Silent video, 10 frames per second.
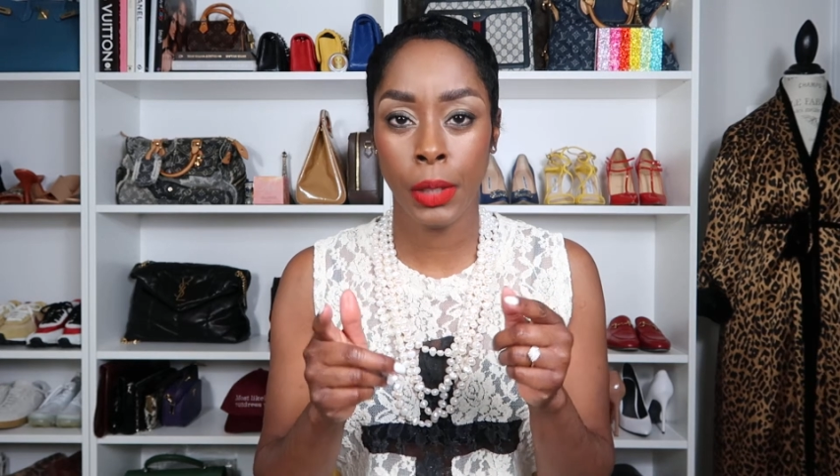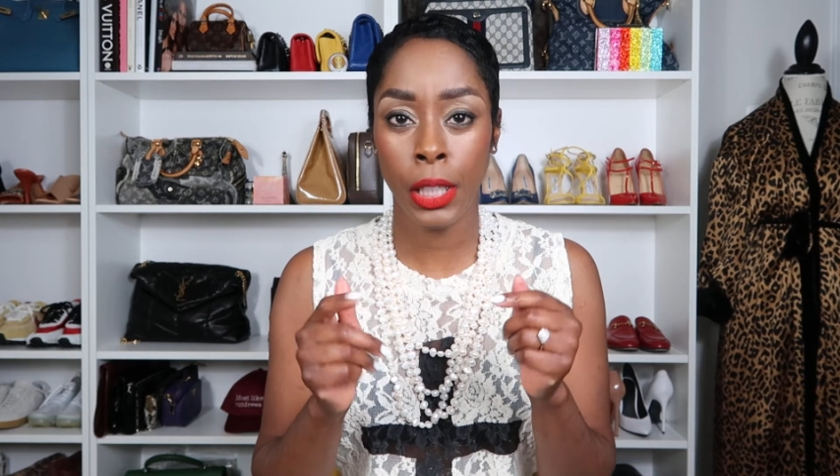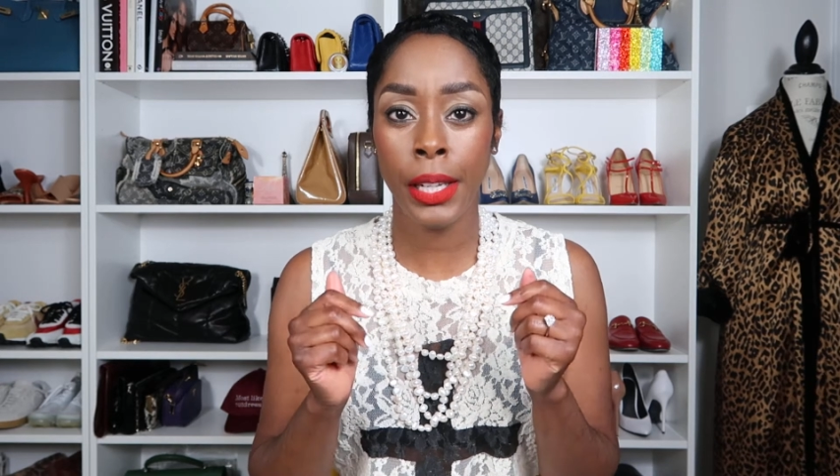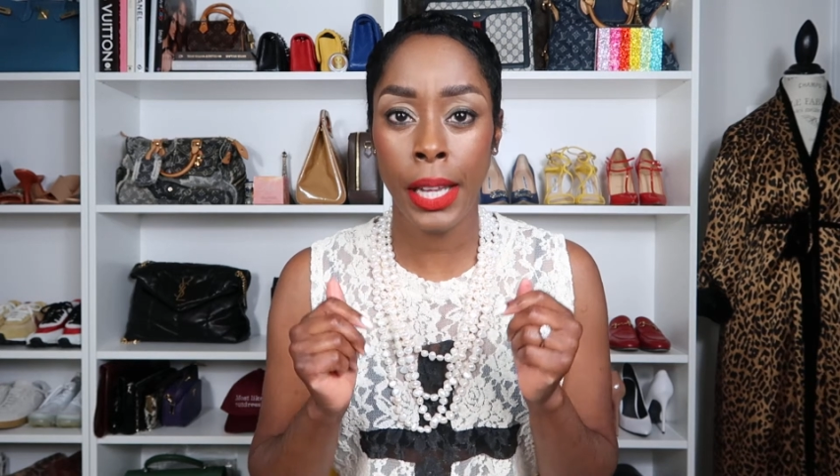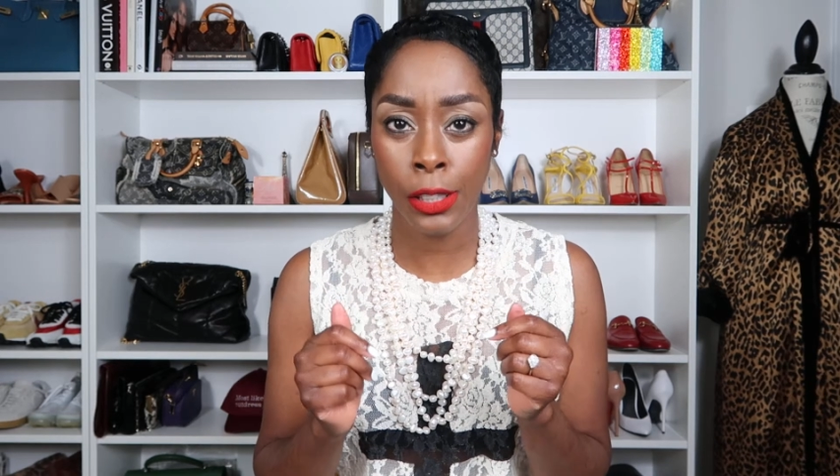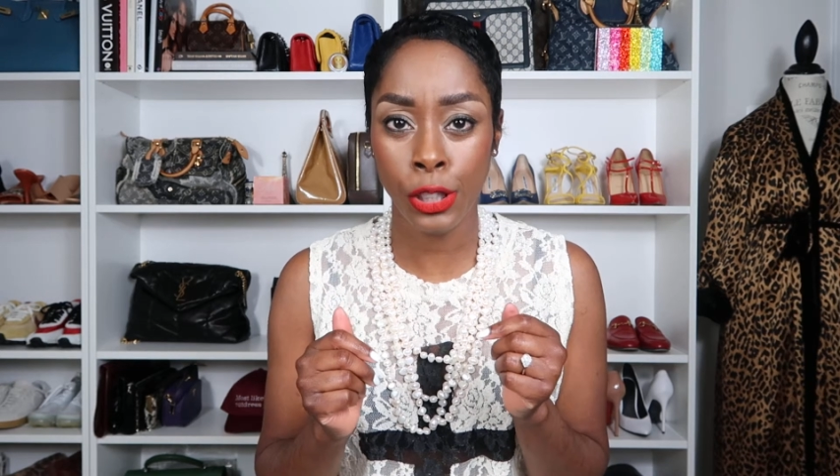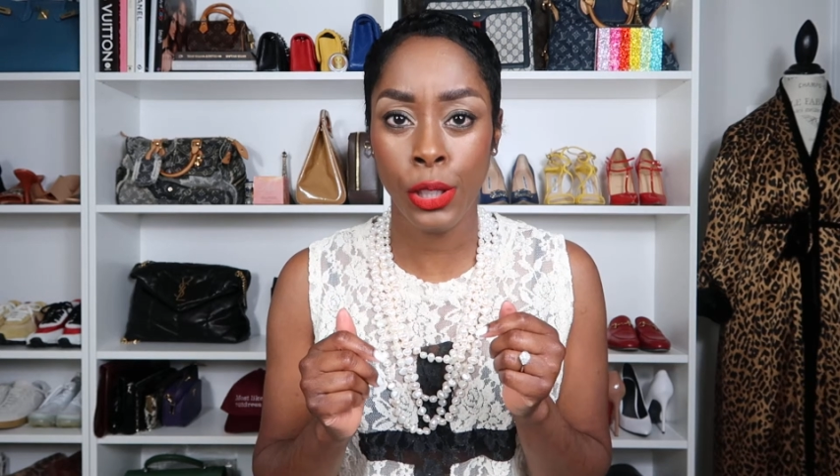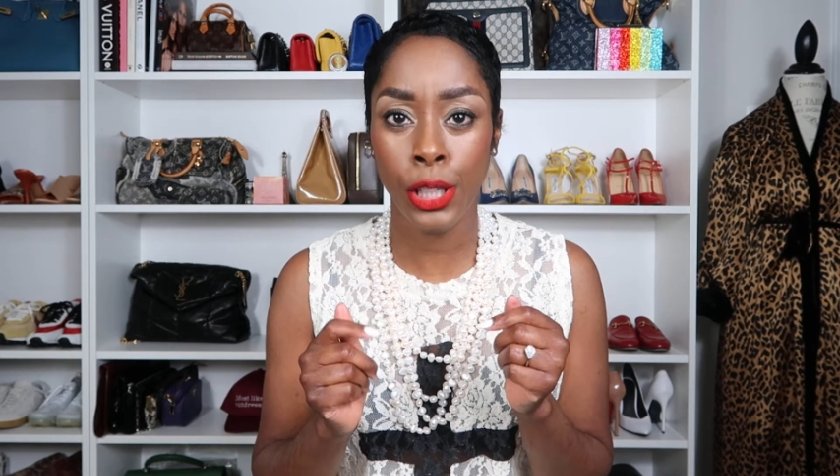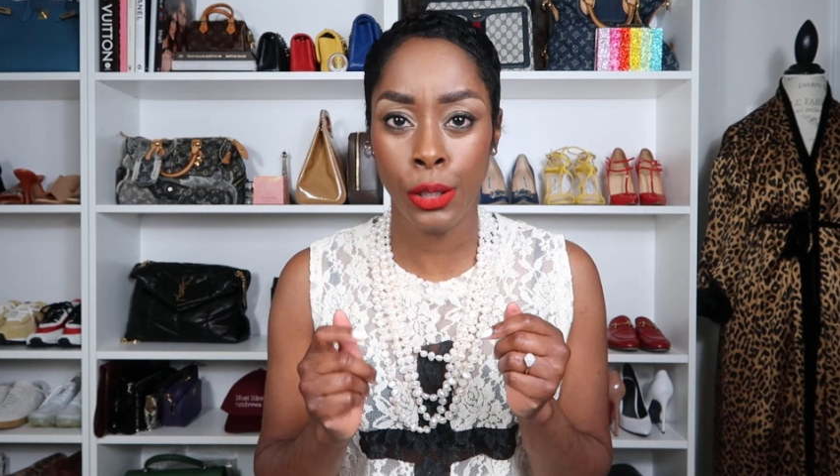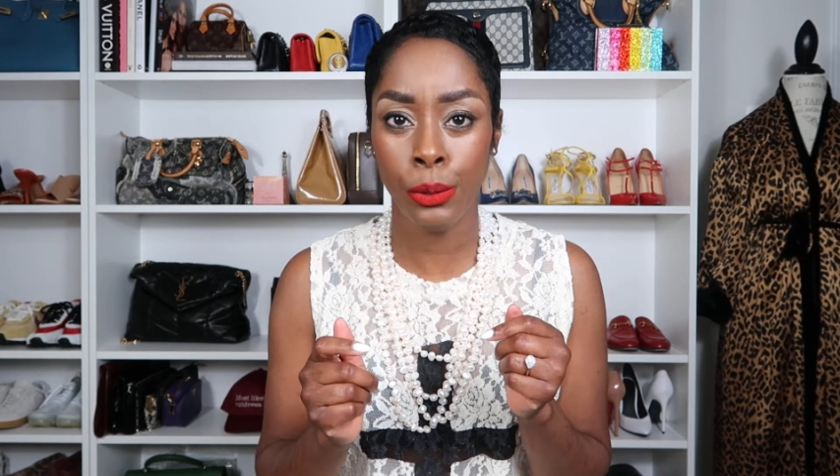Canal
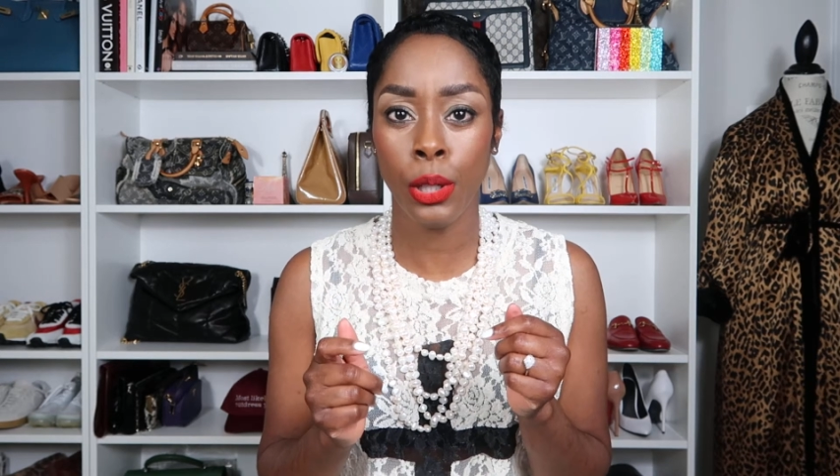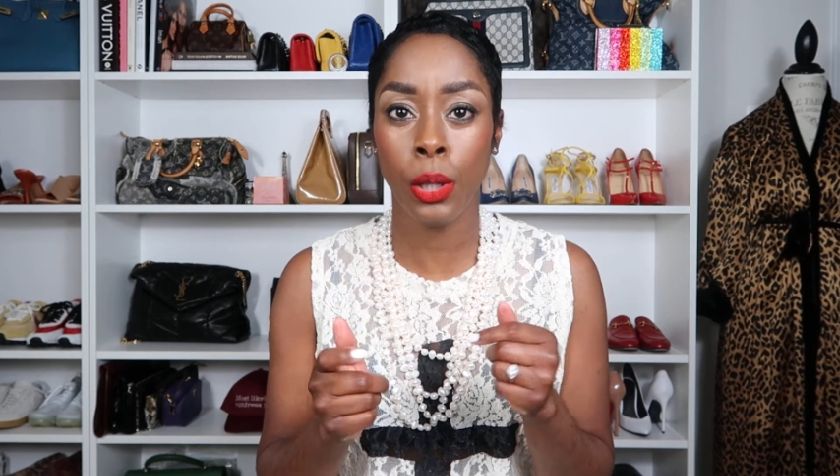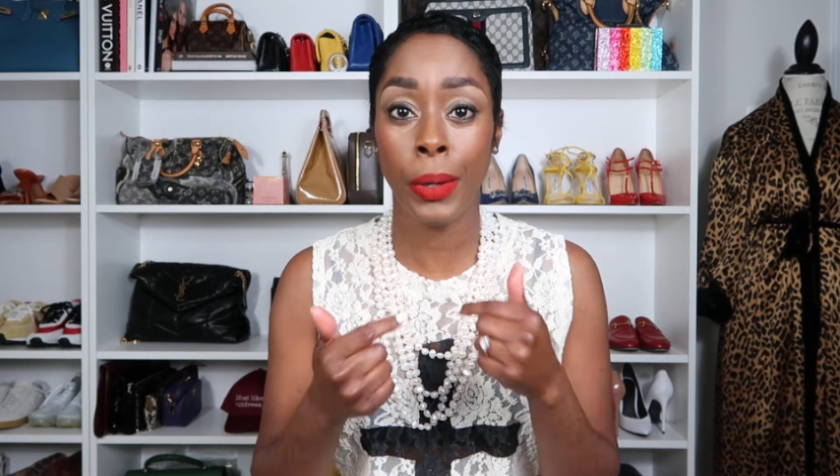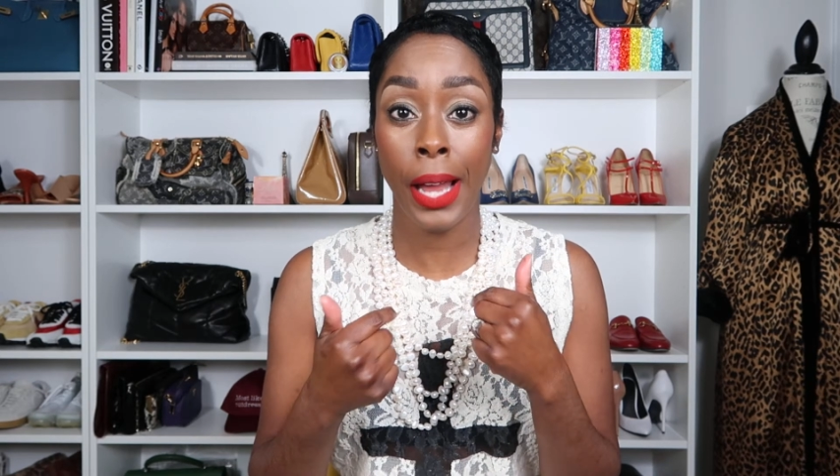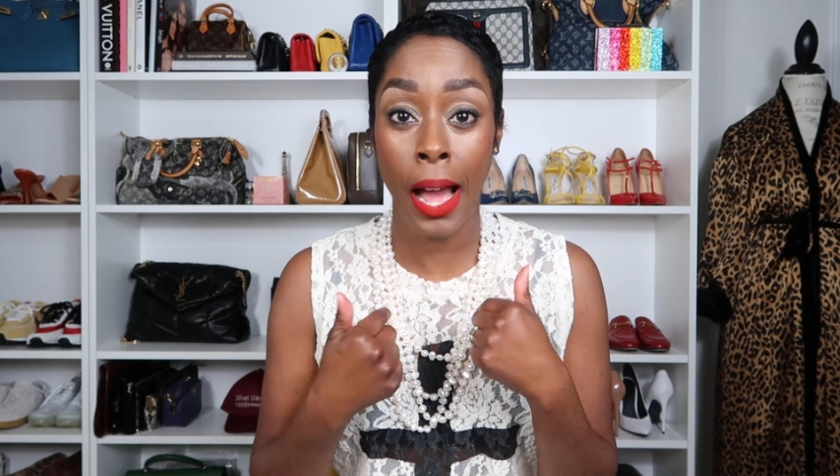Street in New York when